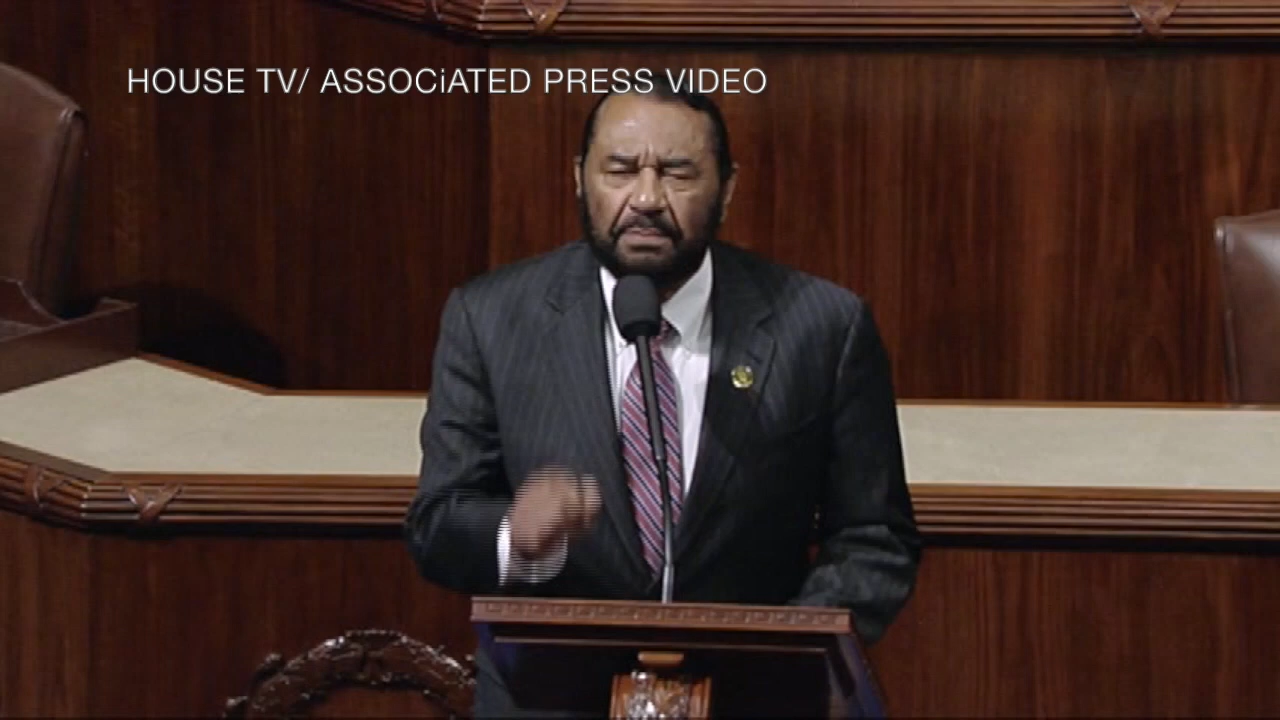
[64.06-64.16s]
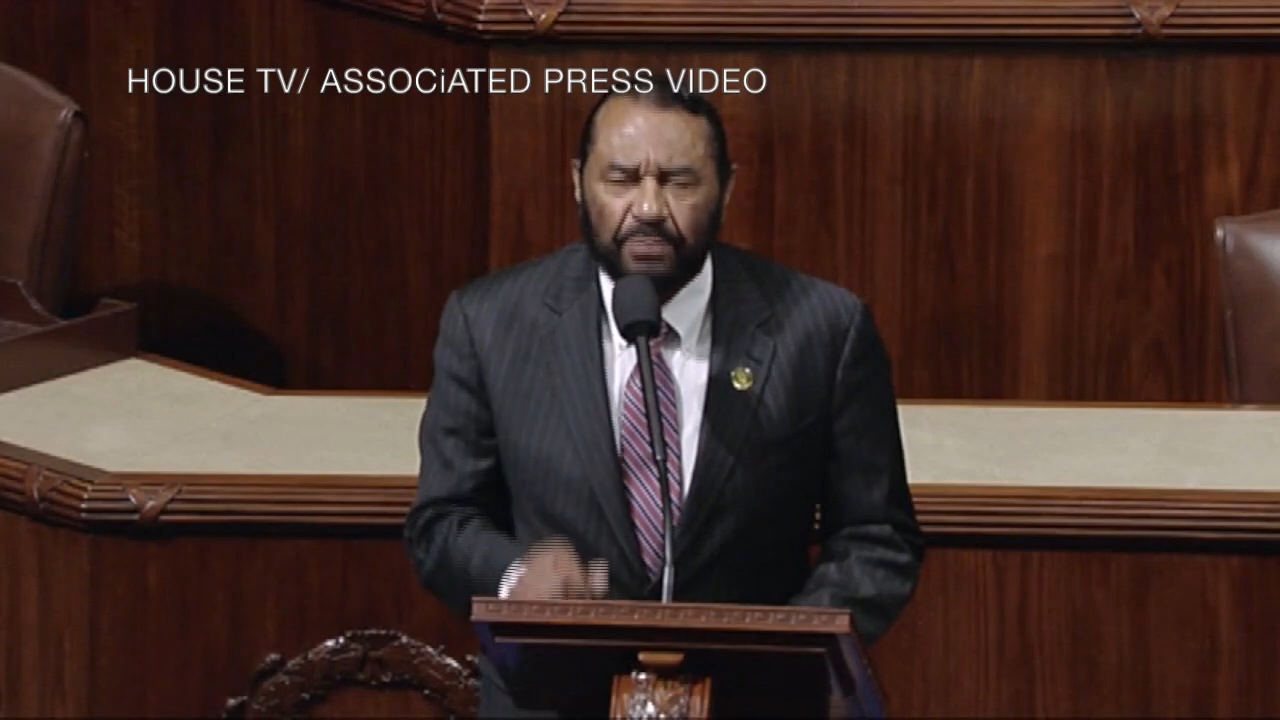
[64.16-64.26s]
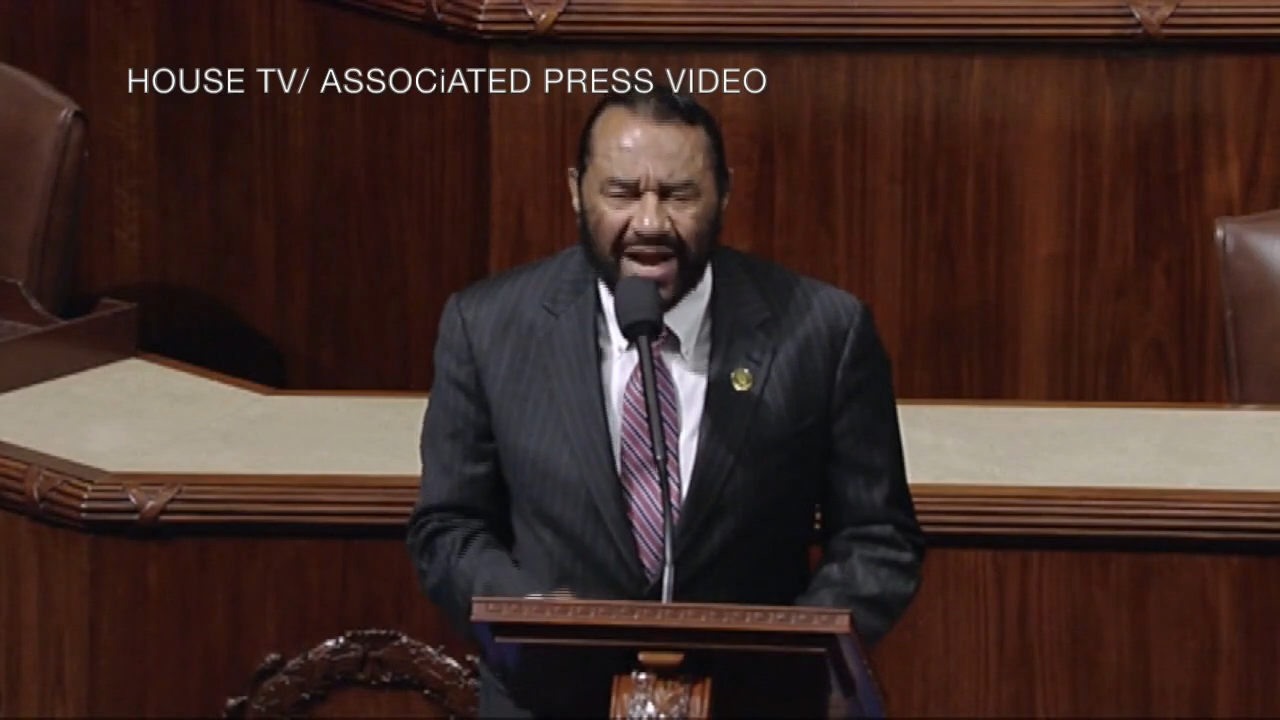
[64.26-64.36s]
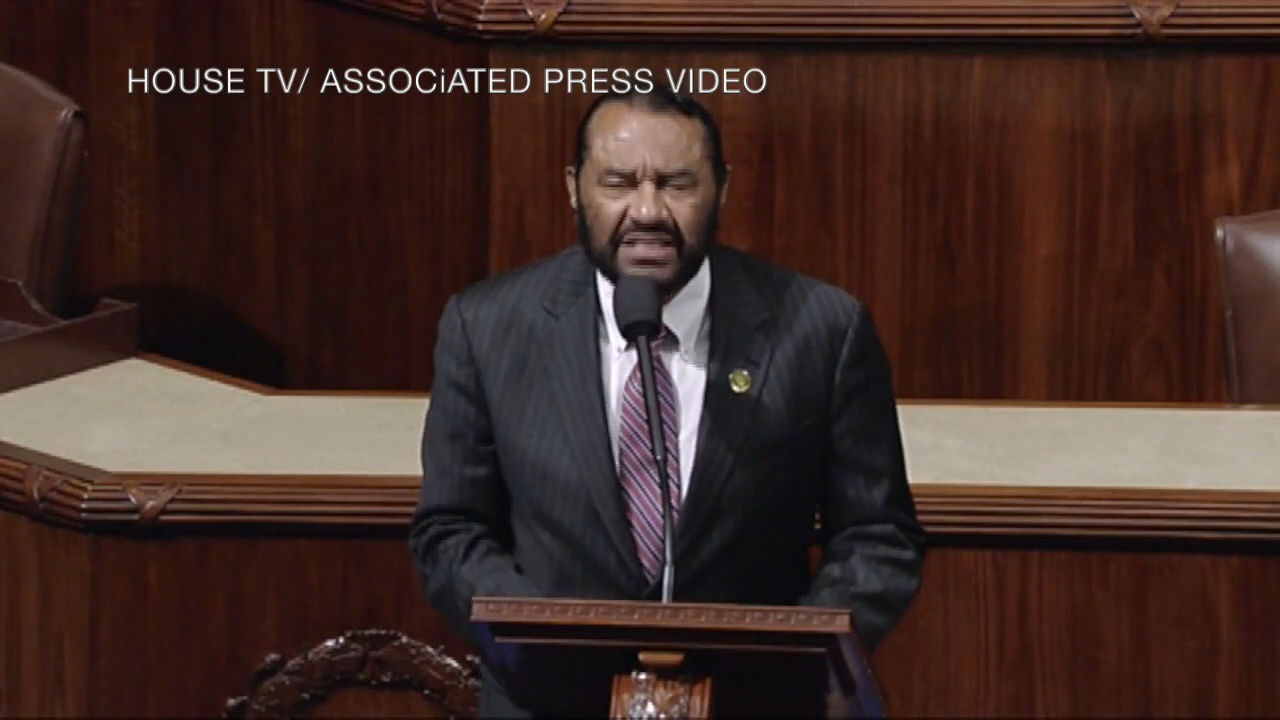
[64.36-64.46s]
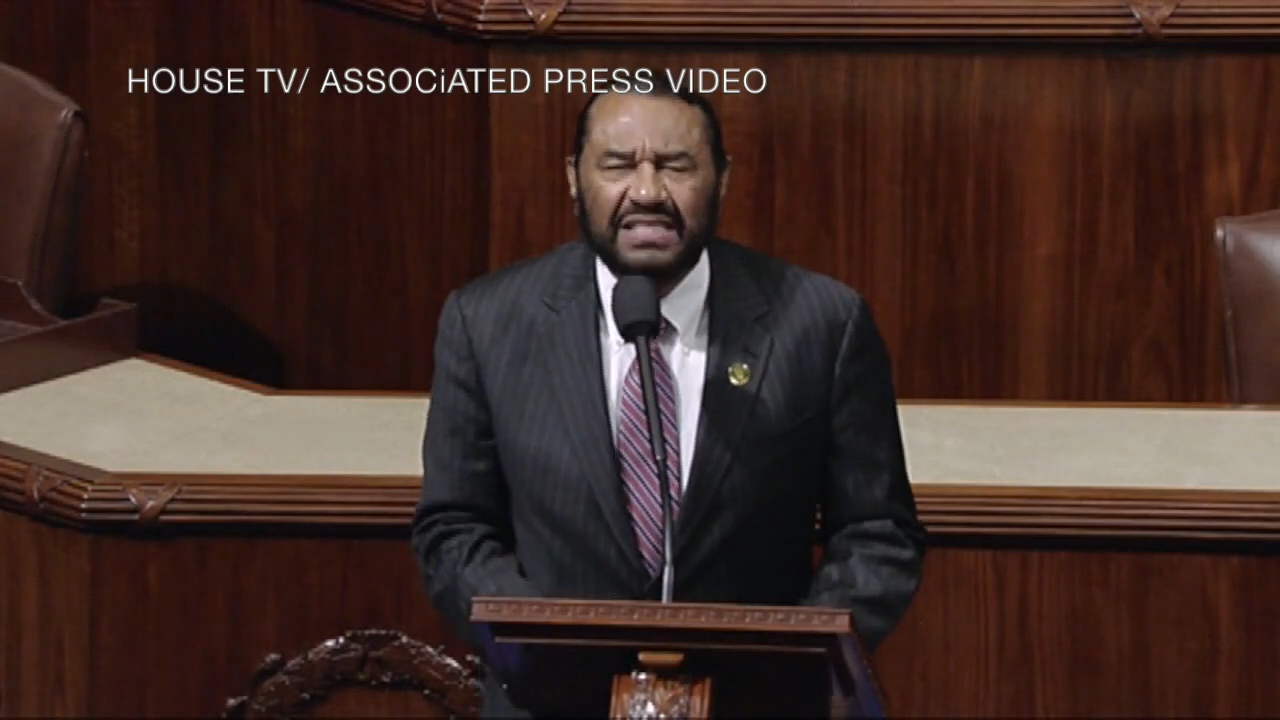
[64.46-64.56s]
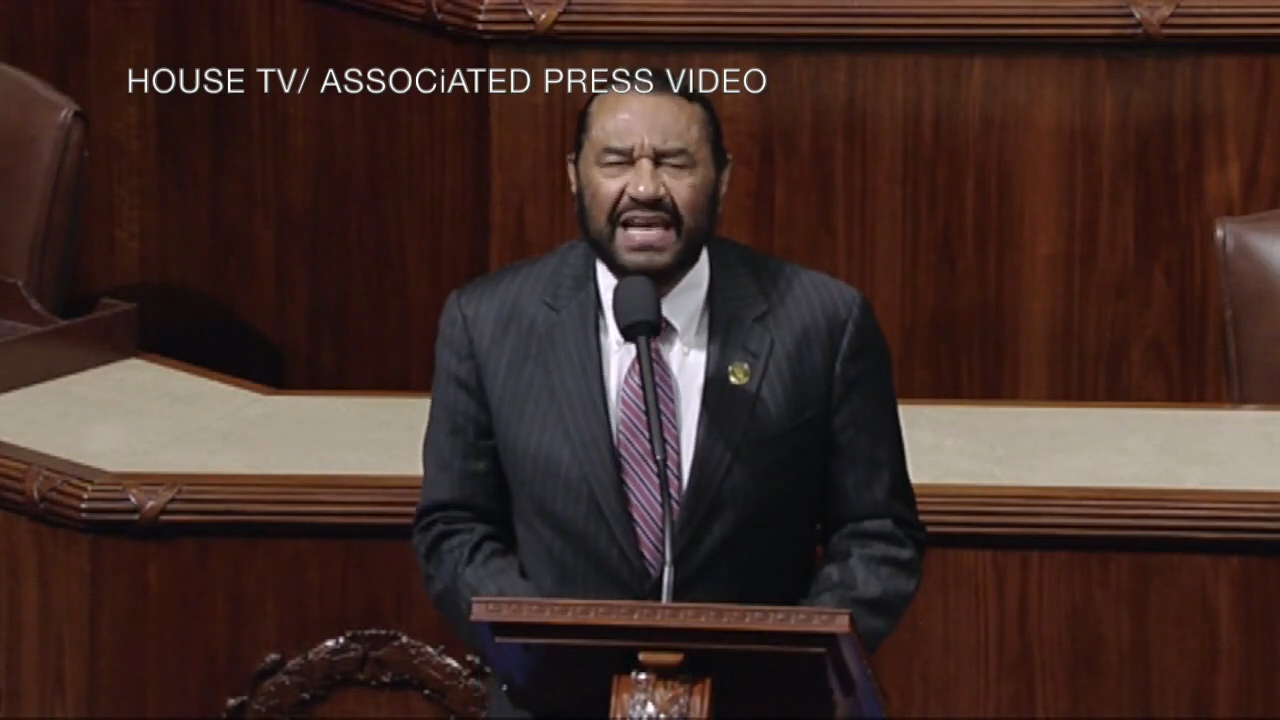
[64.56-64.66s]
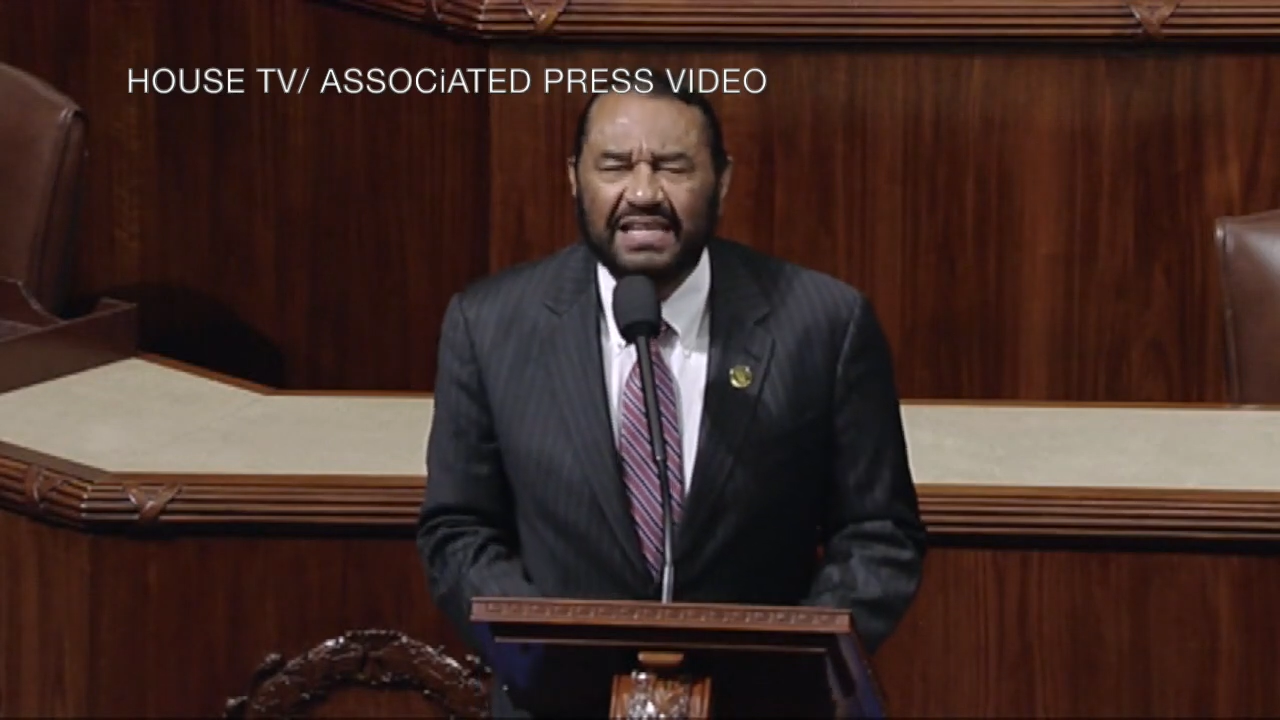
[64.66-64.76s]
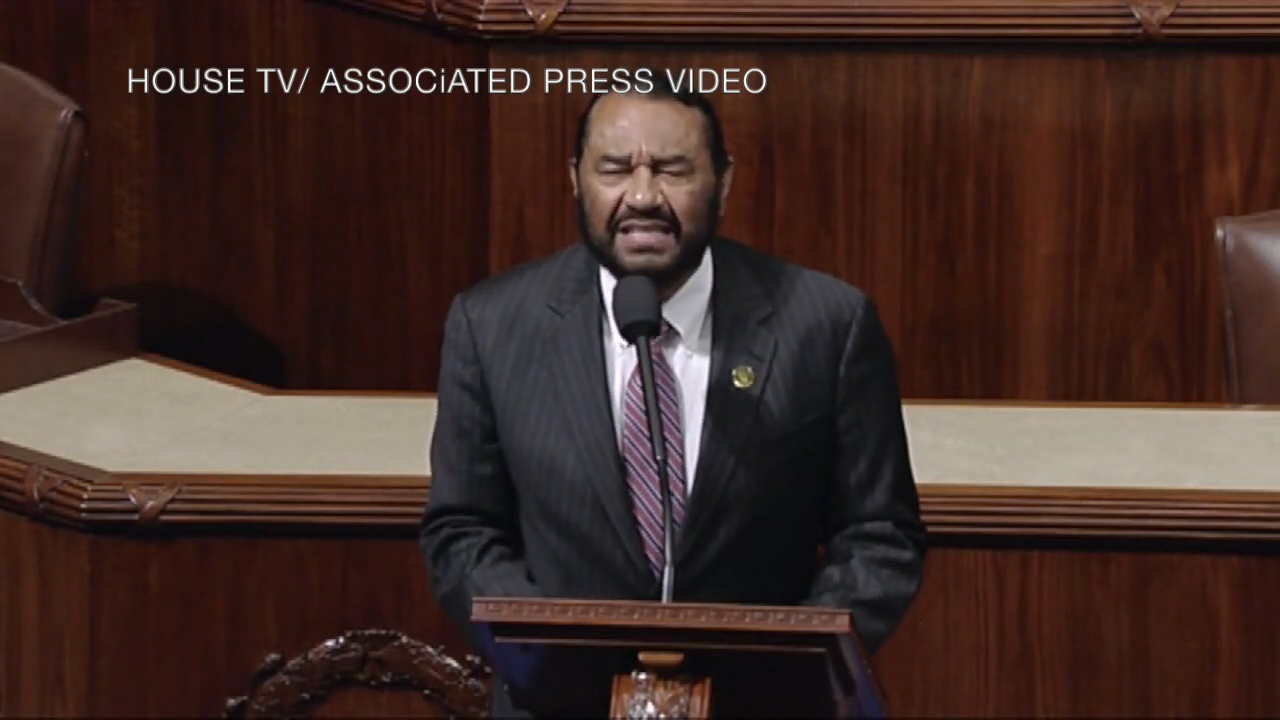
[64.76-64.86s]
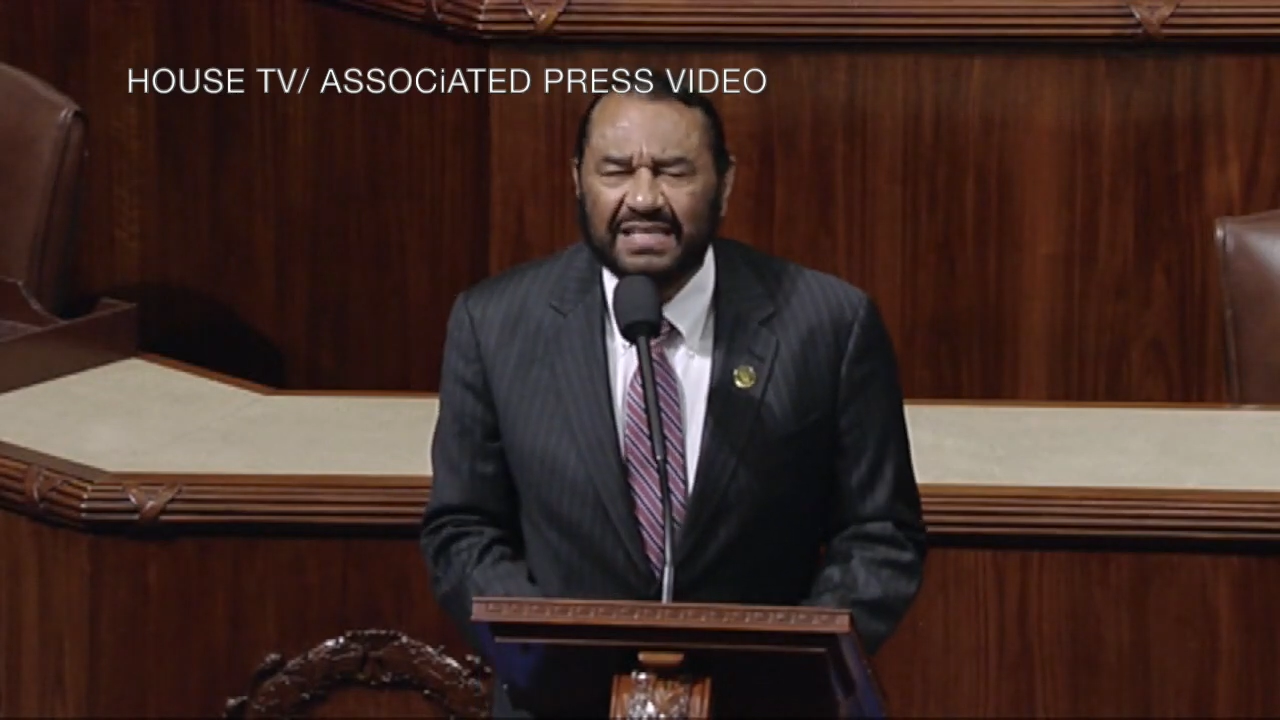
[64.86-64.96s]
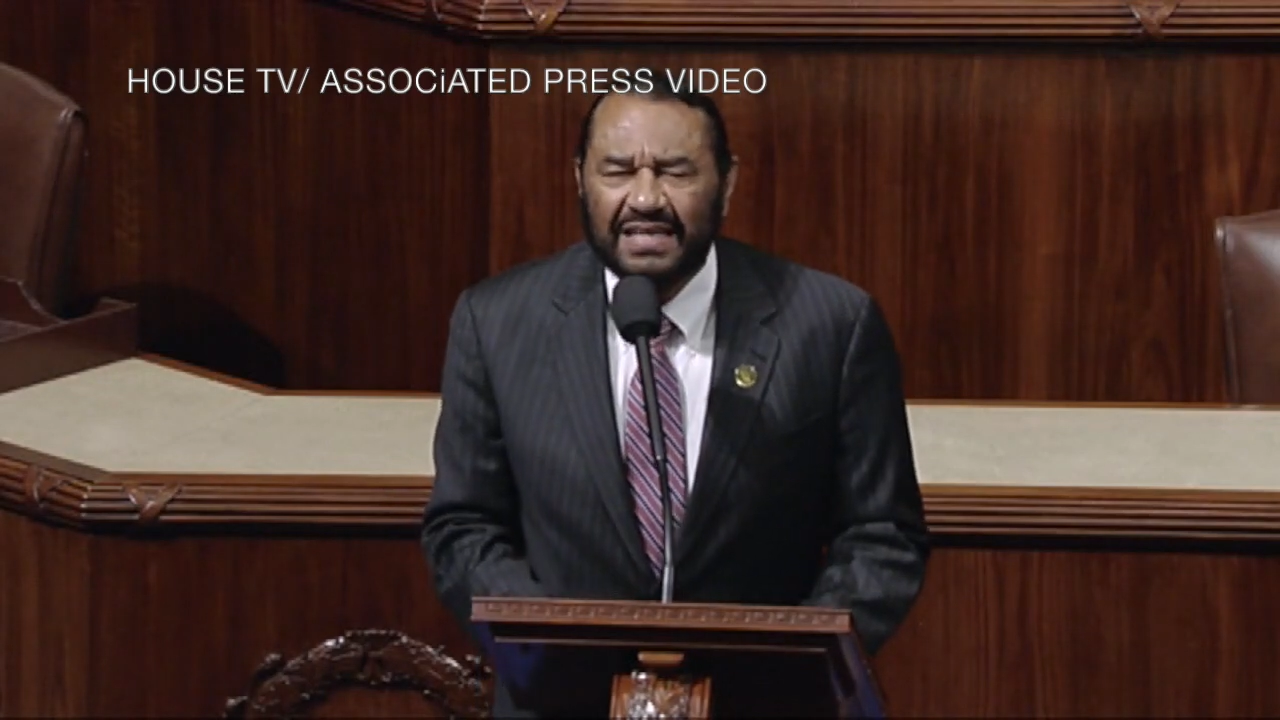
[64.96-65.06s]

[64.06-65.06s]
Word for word: President